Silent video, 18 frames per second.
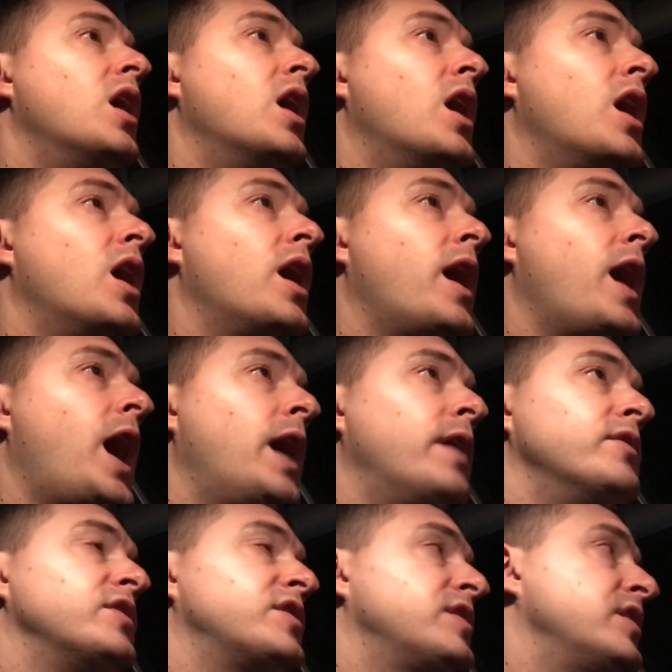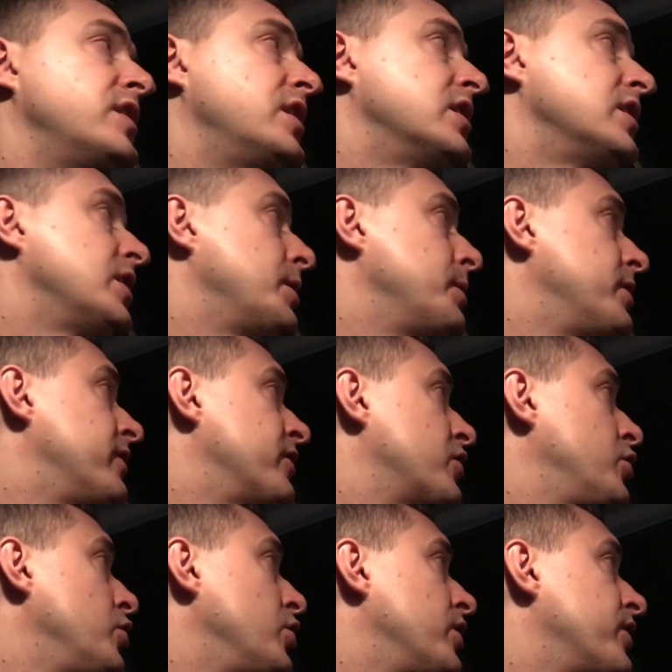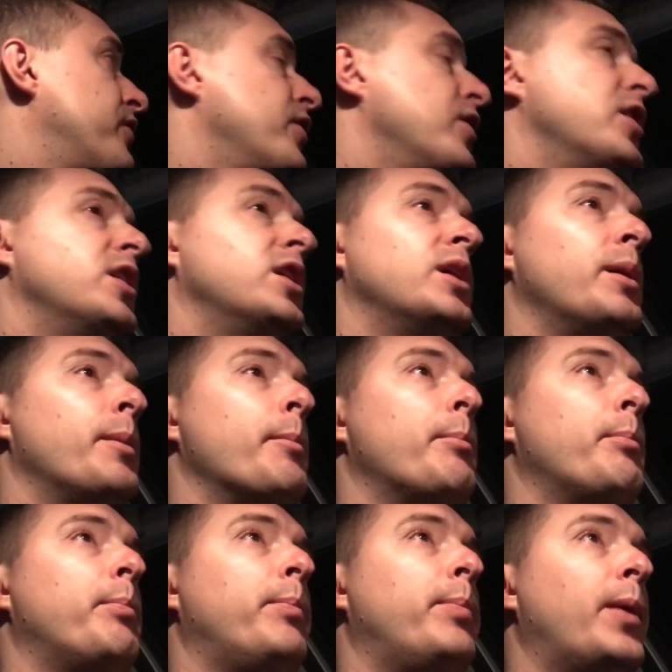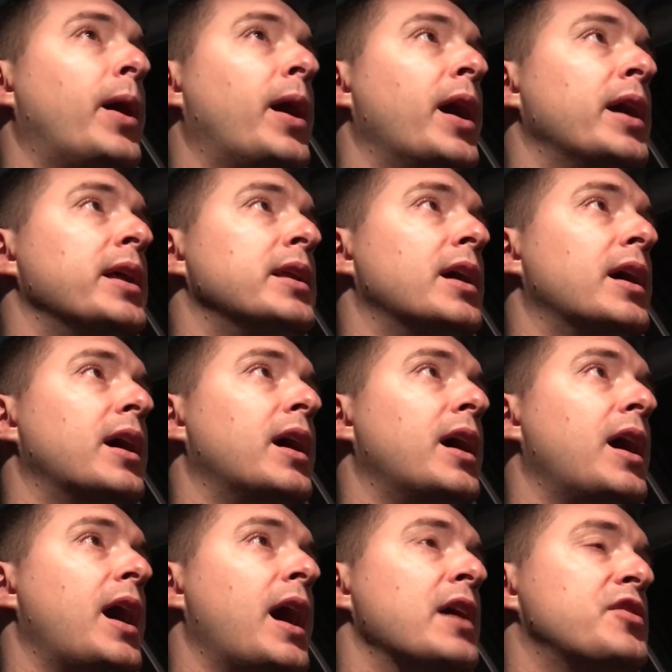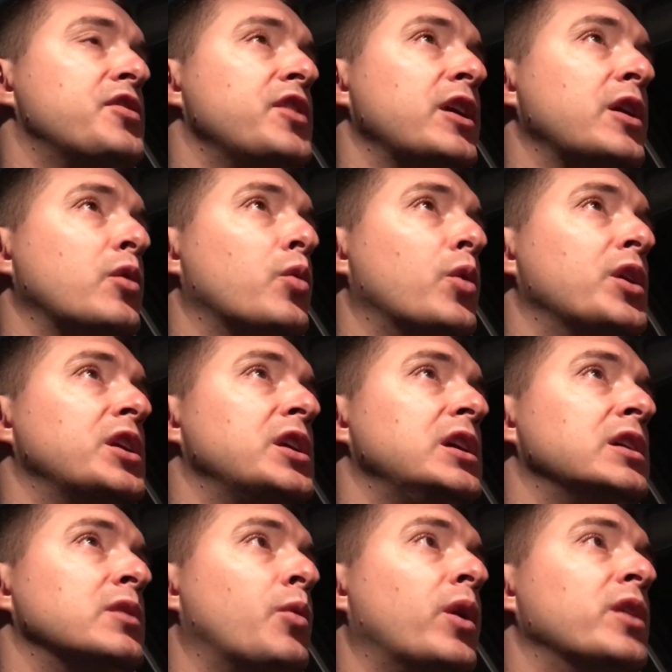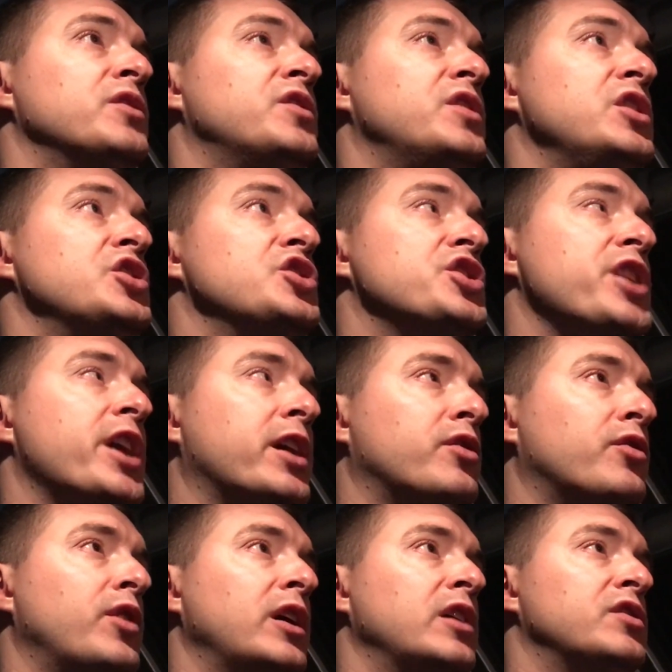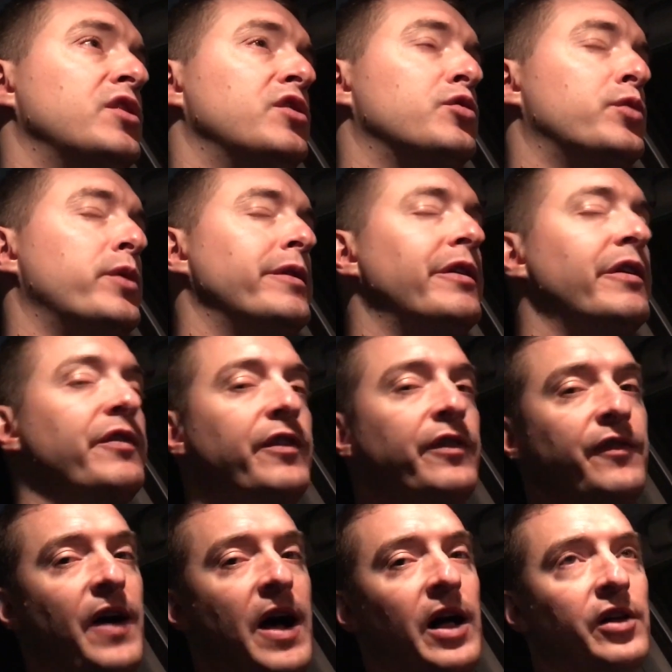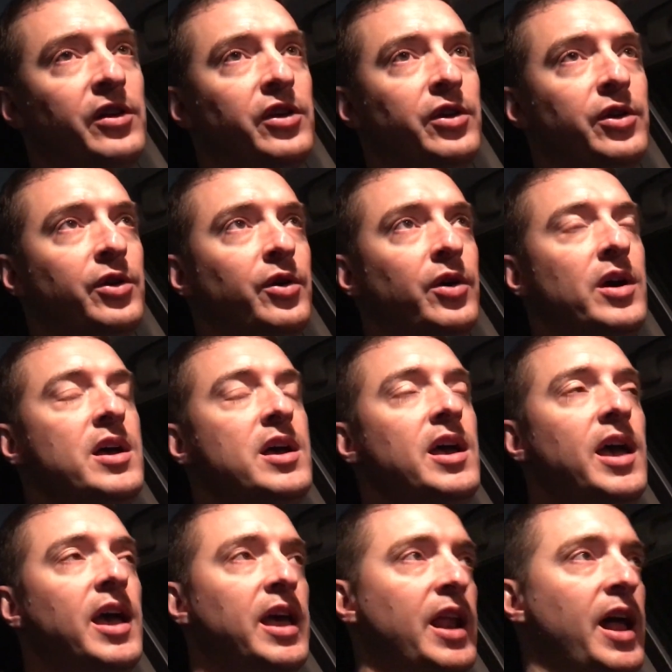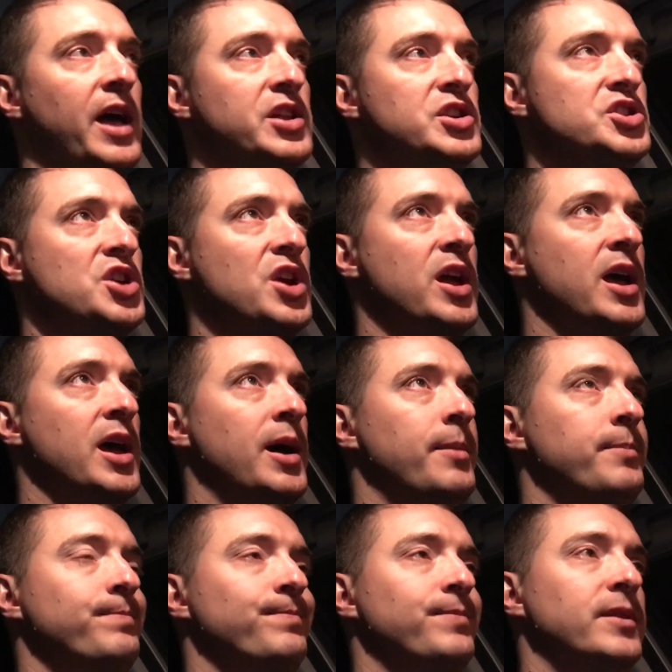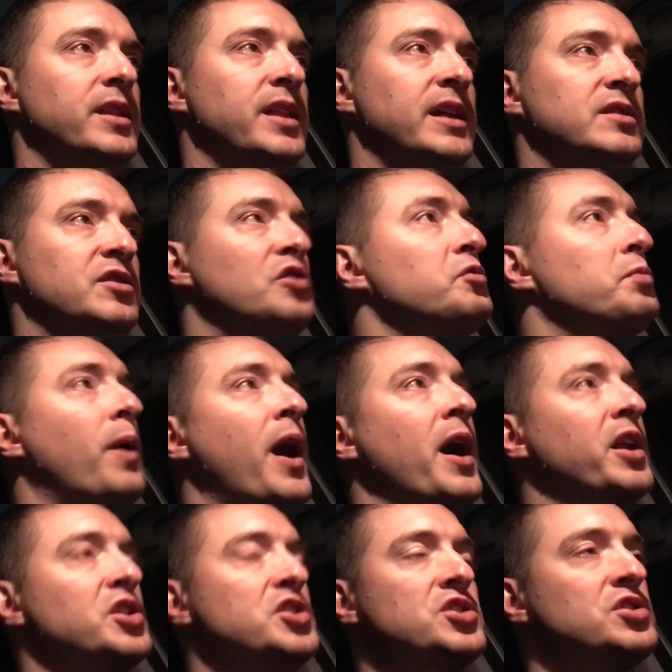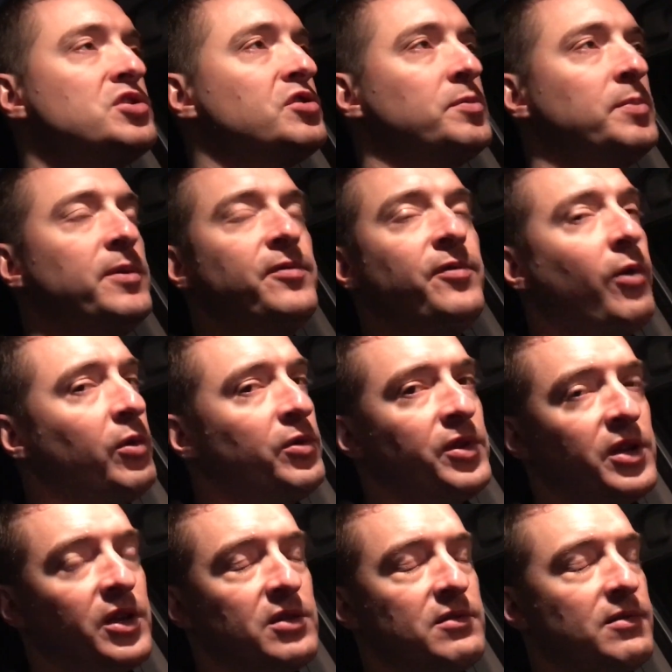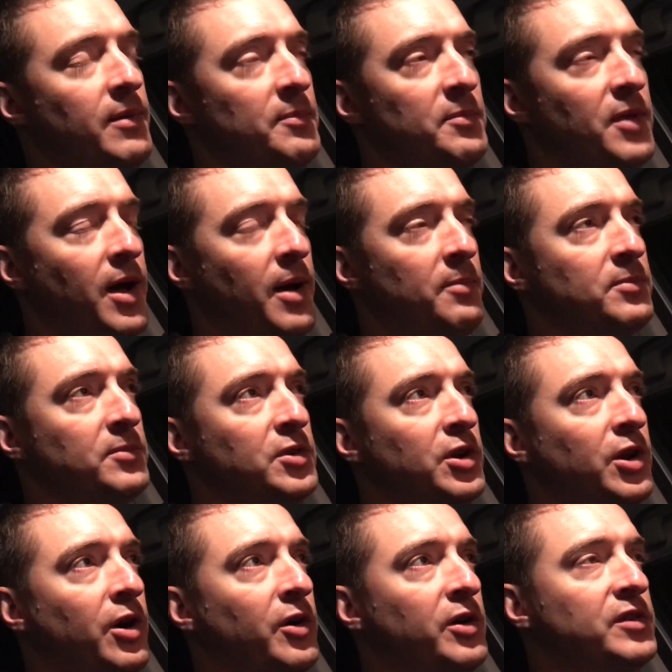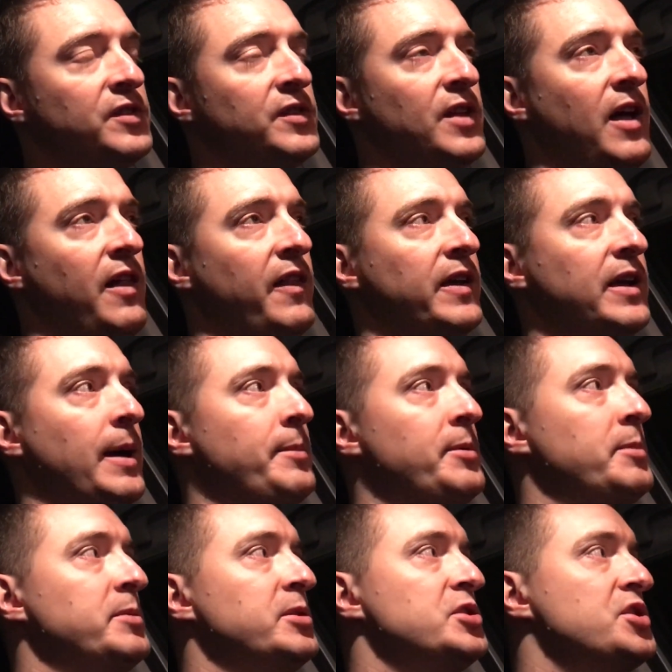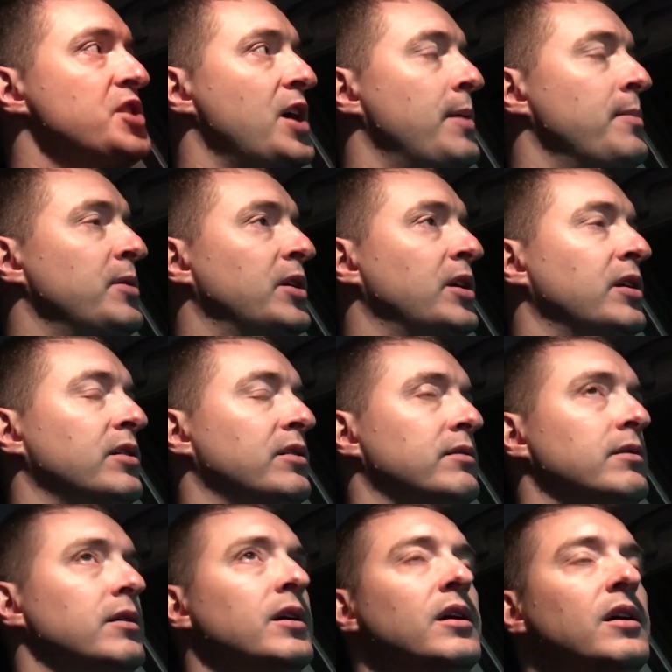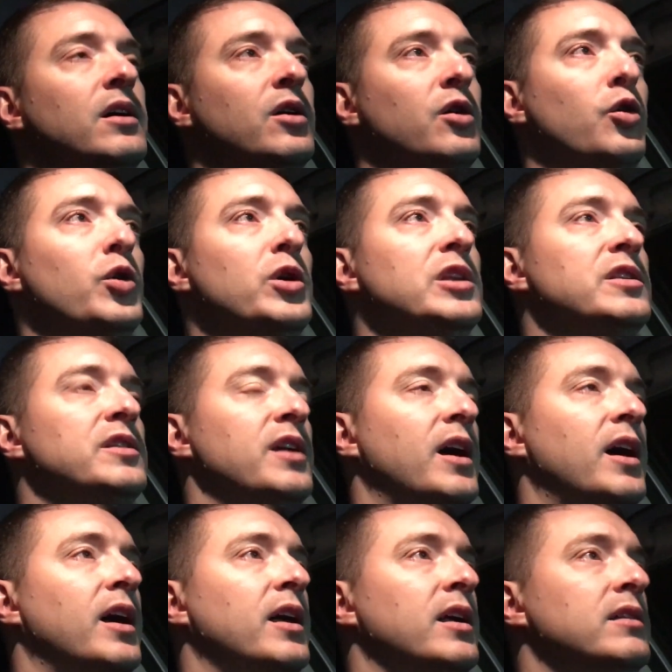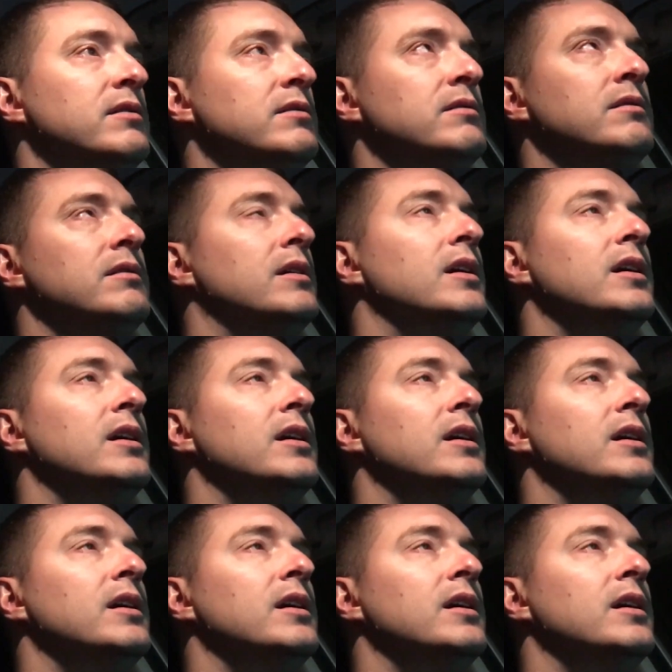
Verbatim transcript: Uh, obviously, a little bit of a cooler for him, but I think when he once he check raises river for value and I jam, that's a spot I should just be folding. I'm, I'm you know, it's not like I'm gonna be jamming queen 10,